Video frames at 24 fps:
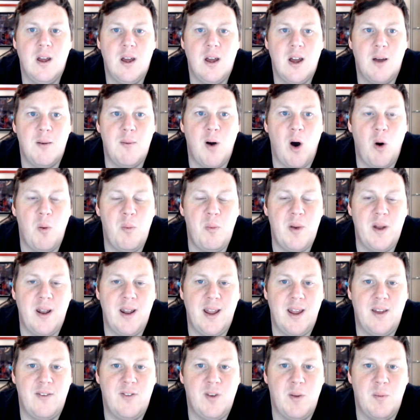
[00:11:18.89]
I'm hoping
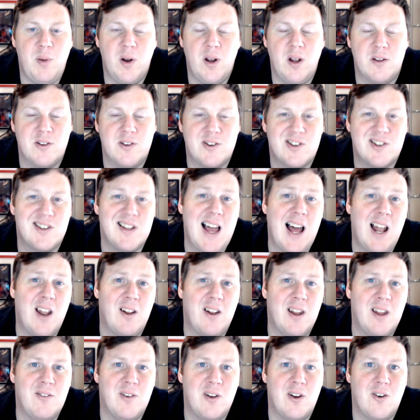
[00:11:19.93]
if you put it on slightly
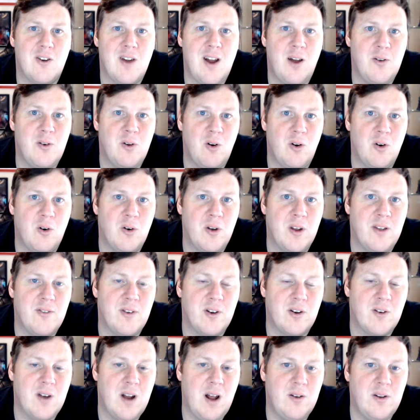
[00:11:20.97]
uneven ground or uneven
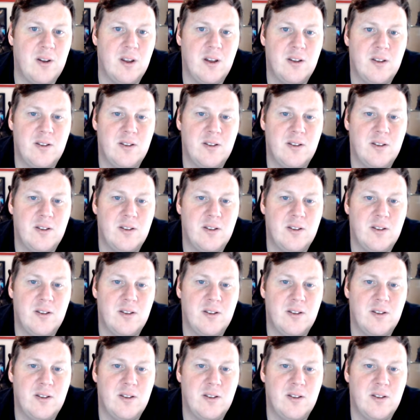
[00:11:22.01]
ground,